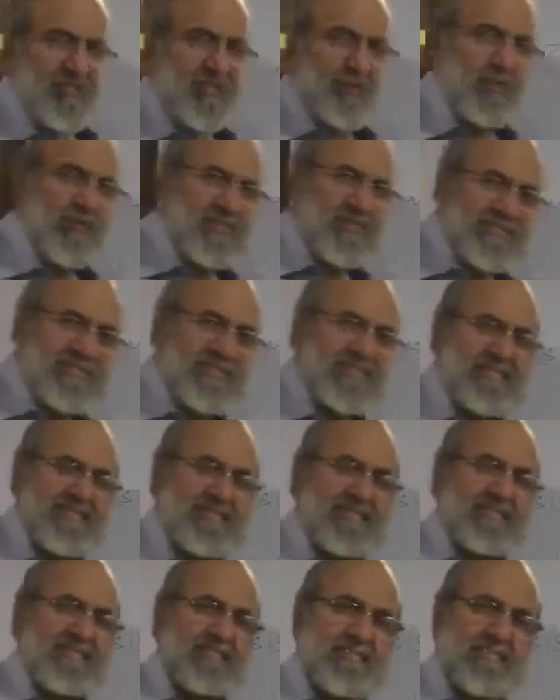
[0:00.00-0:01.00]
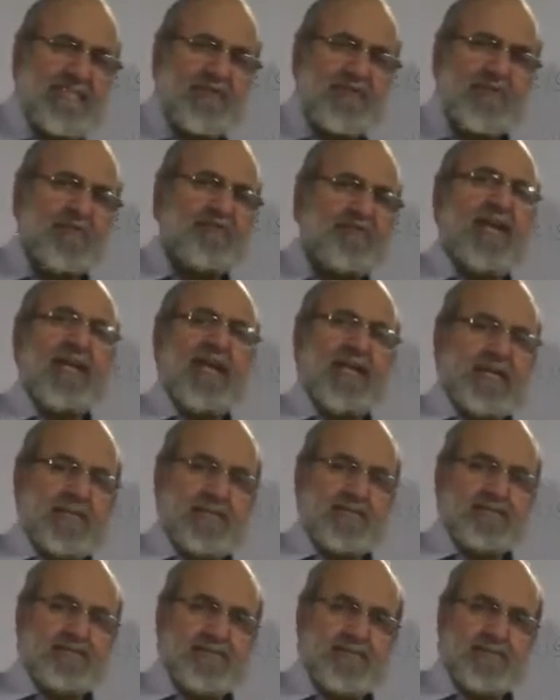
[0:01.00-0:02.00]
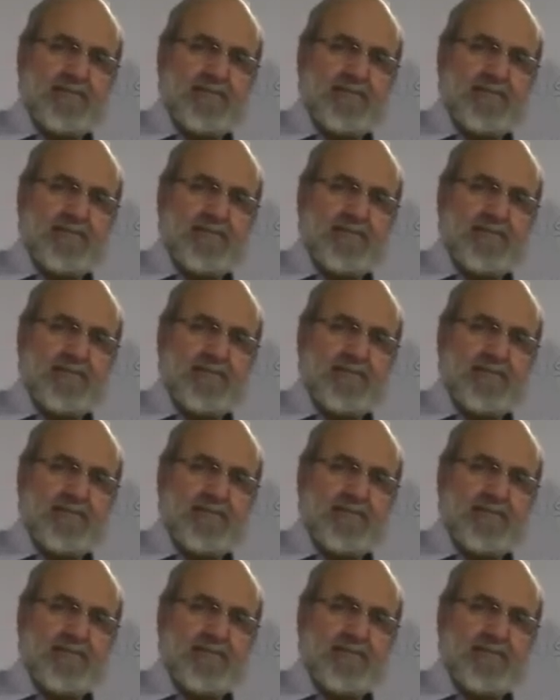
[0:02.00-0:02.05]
sequencing is concerned, we have done it.